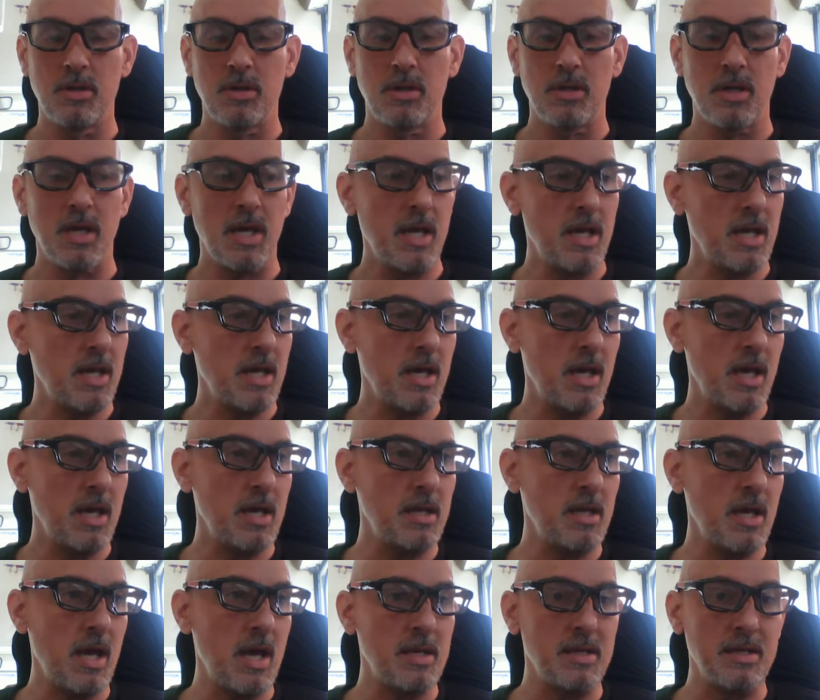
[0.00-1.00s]

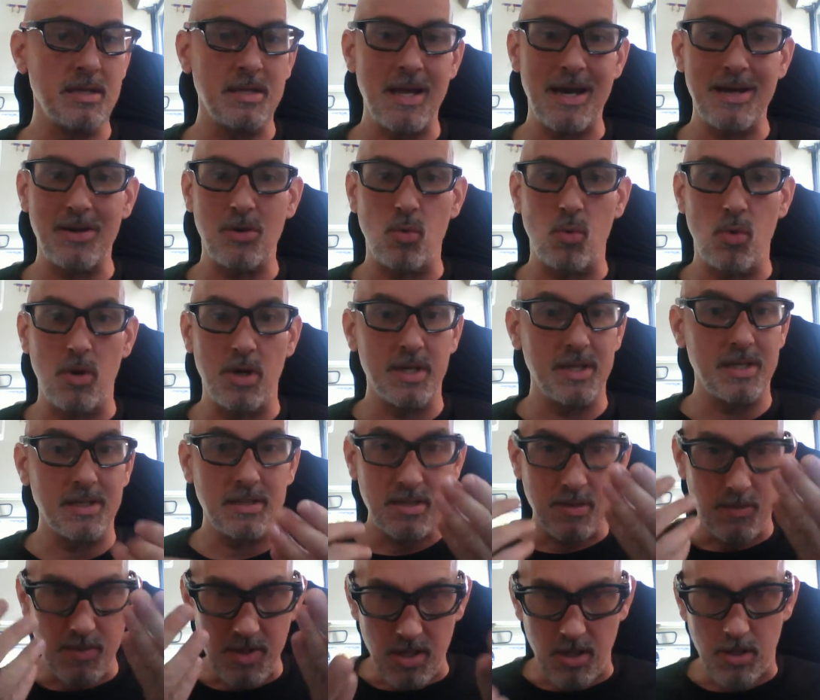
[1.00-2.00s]
and not wanting
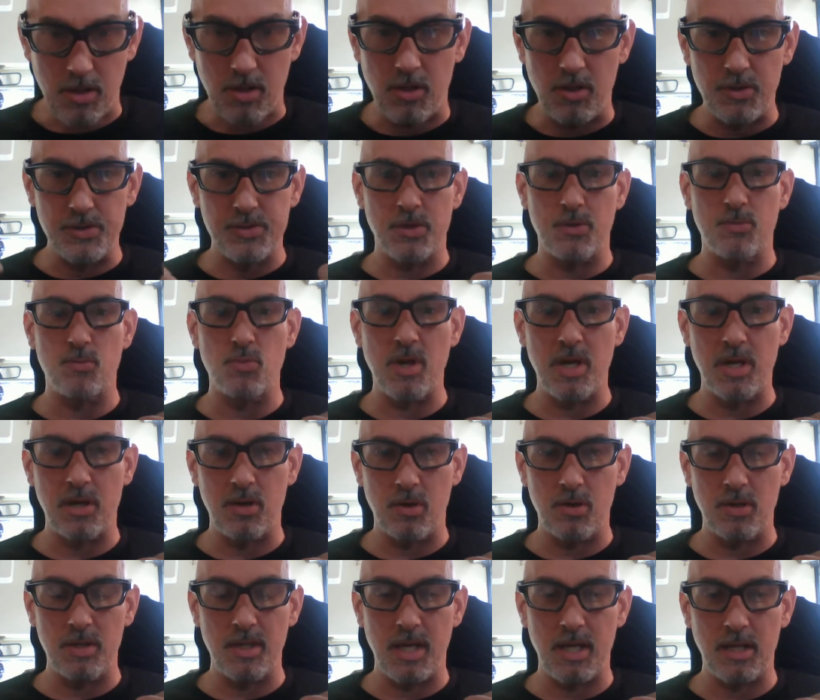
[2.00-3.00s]
to be a culture
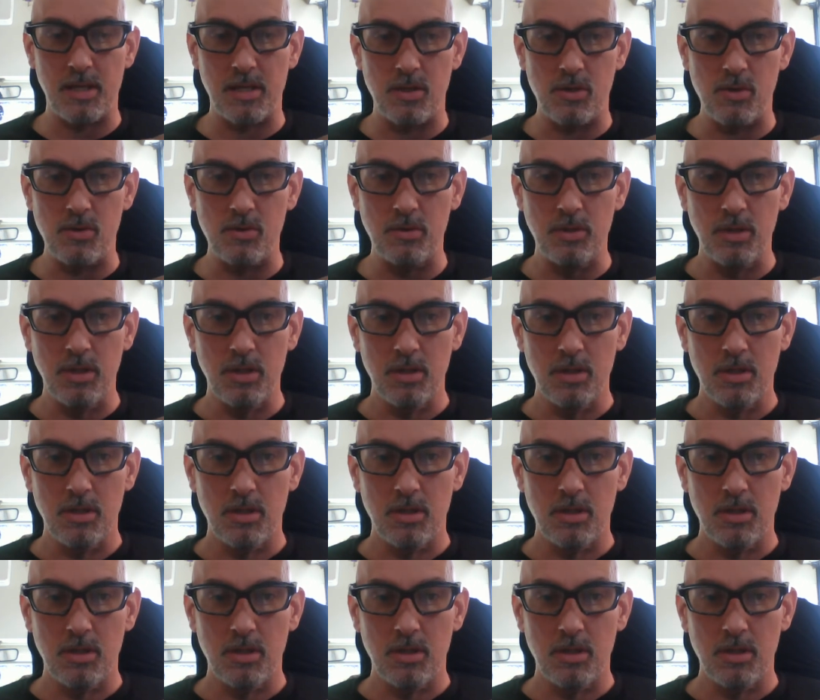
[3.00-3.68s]
breaker like you